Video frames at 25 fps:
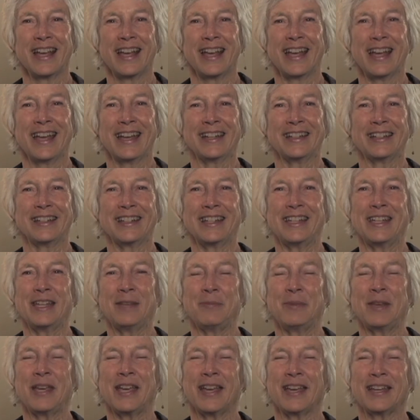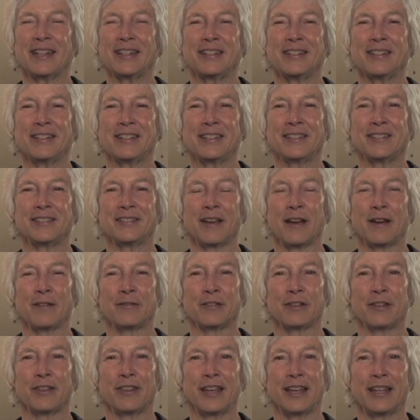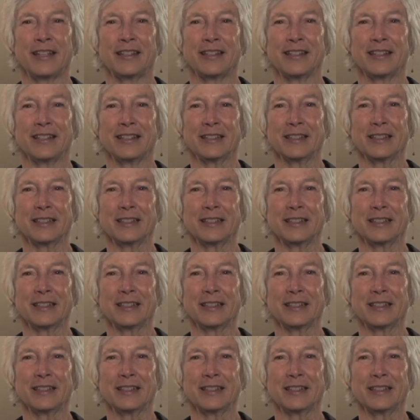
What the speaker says: And he began to discover that